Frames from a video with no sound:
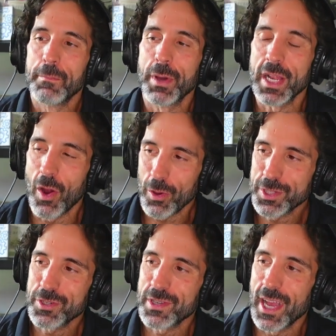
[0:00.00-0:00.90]
But it
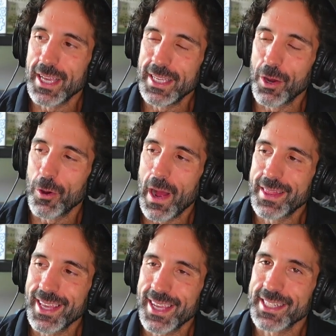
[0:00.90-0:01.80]
also, you know, I
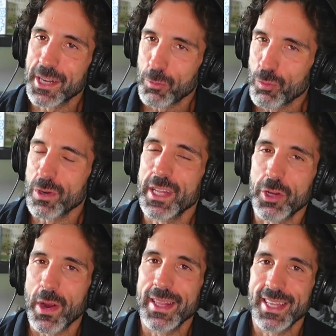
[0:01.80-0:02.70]
think it's a really
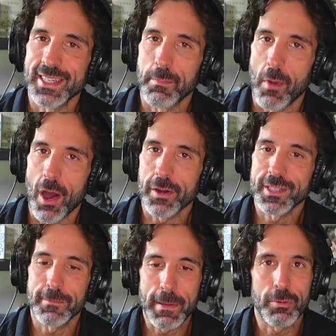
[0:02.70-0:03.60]
great thing to model
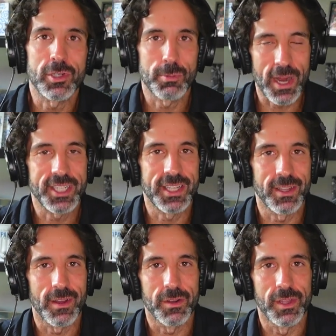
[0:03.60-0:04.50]
to people, especially in
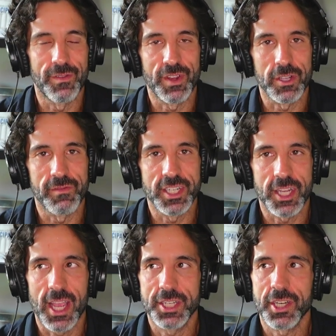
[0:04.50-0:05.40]
the field of
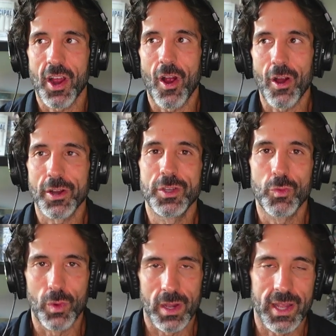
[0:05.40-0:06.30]
education. Are you
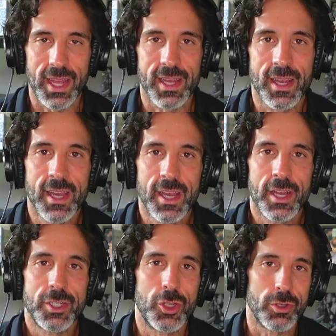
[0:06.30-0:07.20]
willing
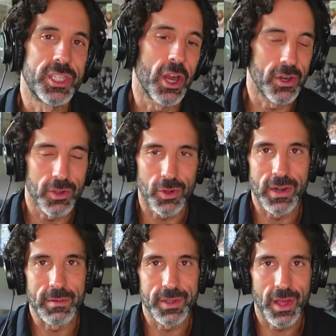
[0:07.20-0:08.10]
to share your
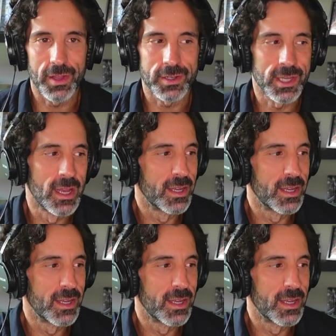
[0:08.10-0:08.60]
learning with others?